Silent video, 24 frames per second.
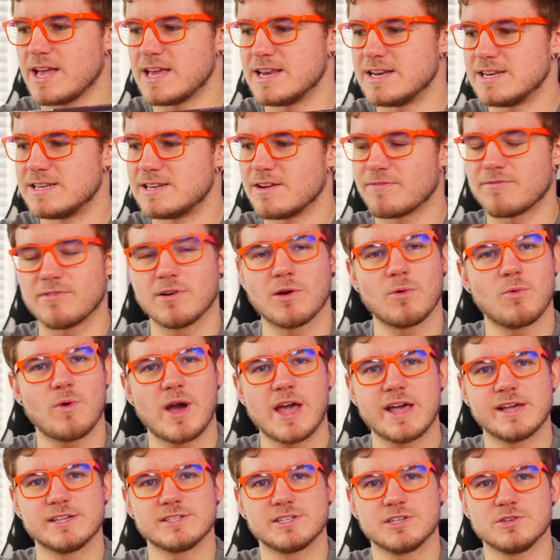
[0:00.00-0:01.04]
in different
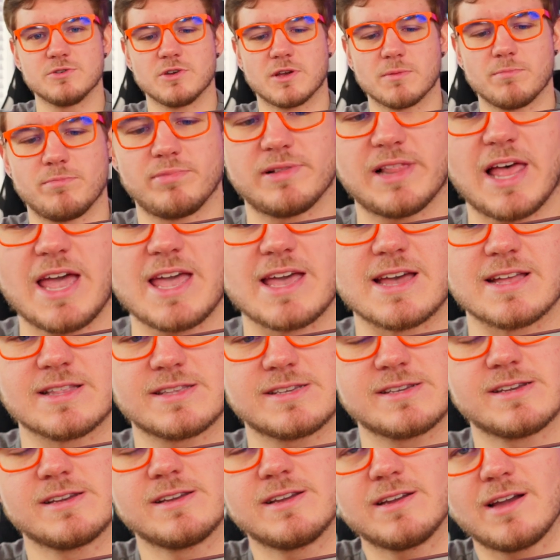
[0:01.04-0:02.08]
ways and you can play
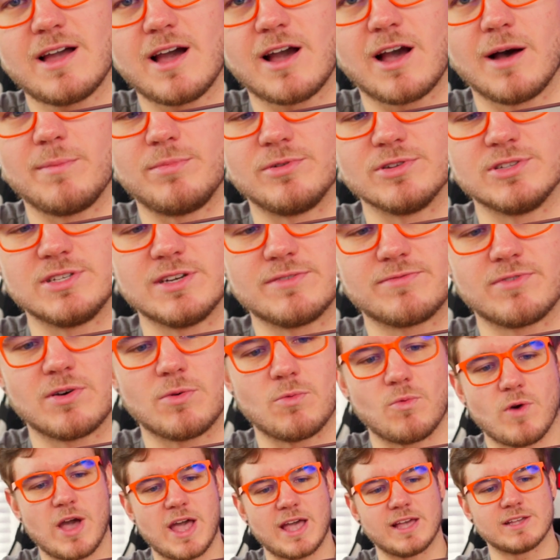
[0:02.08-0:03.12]
it a couple
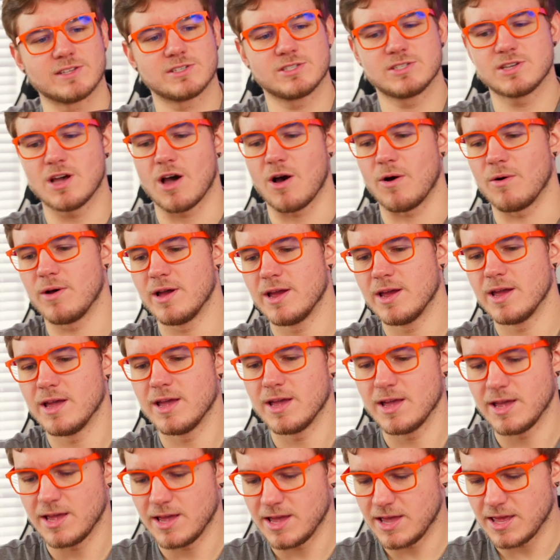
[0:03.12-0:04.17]
different ways. So
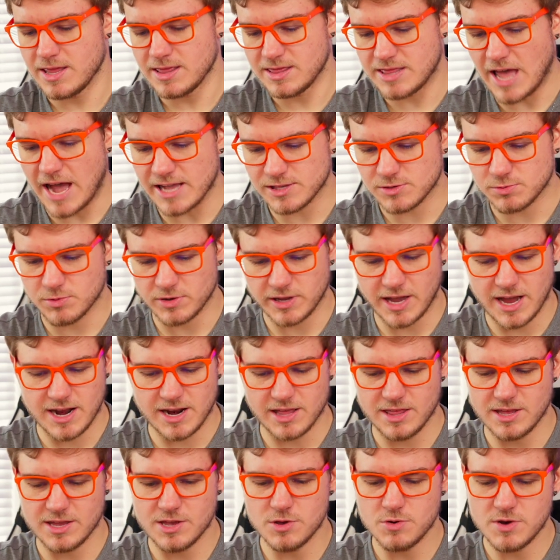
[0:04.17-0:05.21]
that's what kind
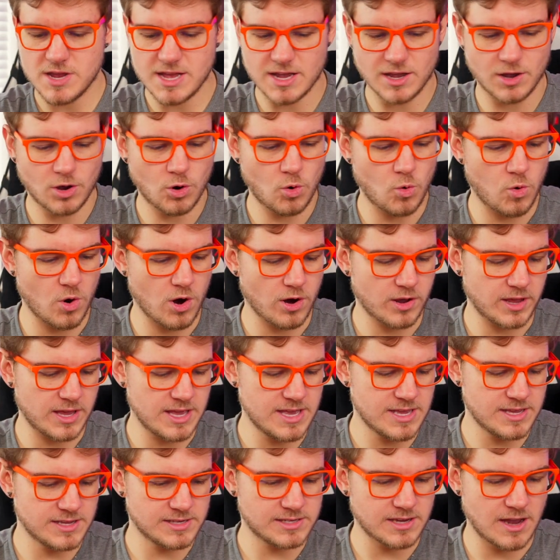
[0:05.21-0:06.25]
of the unique quirk
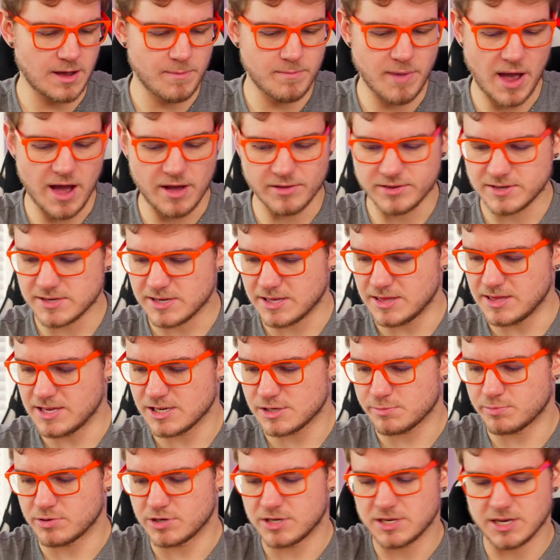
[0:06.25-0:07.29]
is about this
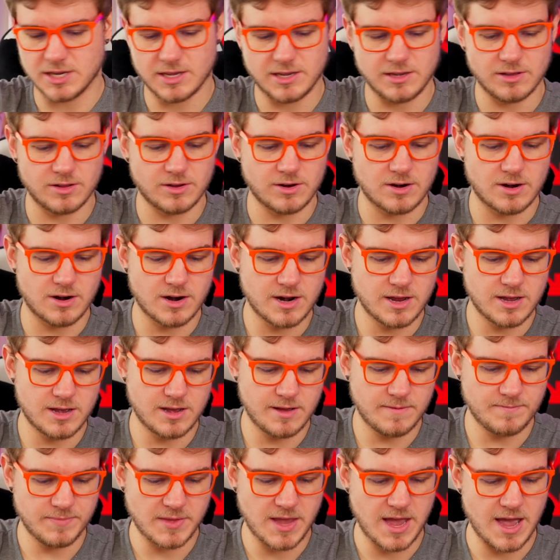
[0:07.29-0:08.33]
particular
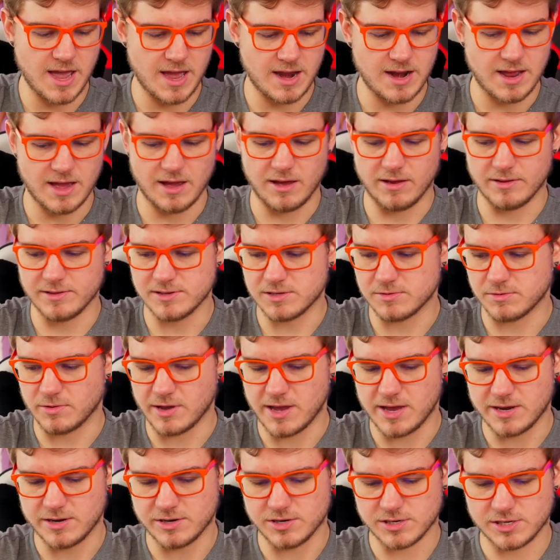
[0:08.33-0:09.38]
handheld. So we'll go
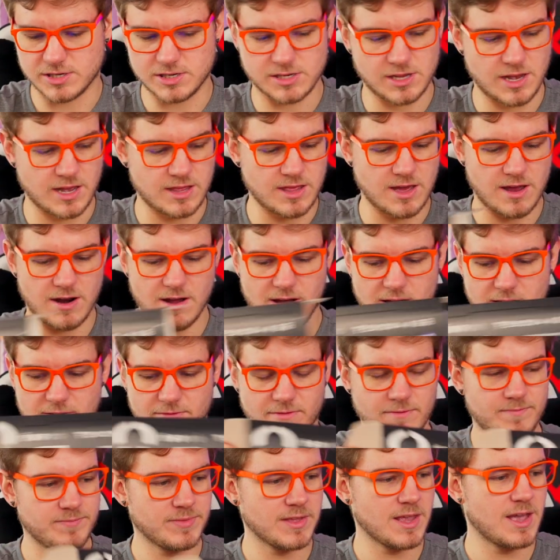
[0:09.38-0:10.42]
ahead and just slide that
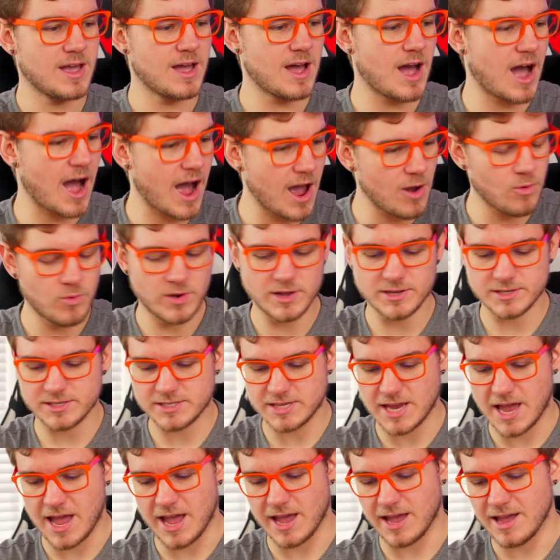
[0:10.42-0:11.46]
off. I will
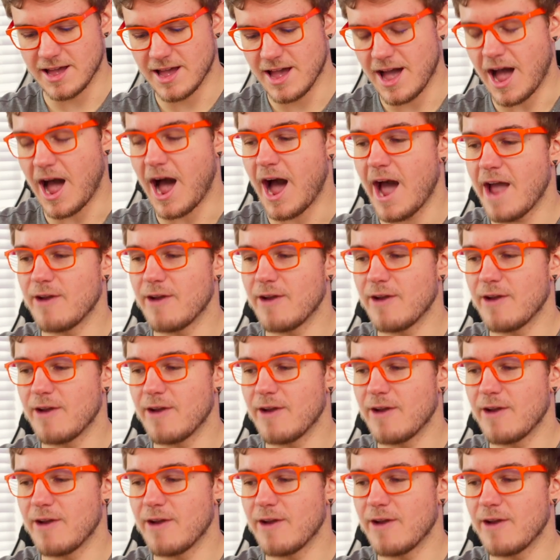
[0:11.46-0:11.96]
say, I